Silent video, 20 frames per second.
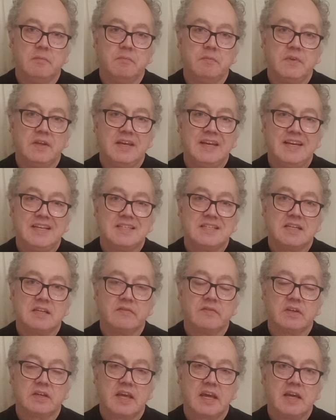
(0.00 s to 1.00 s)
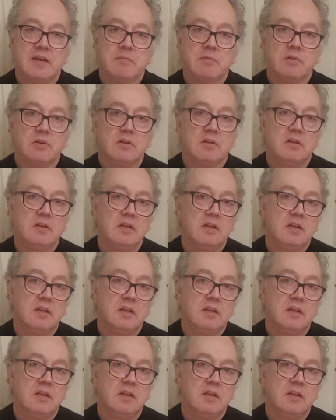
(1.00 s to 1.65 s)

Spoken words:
the heating of a cable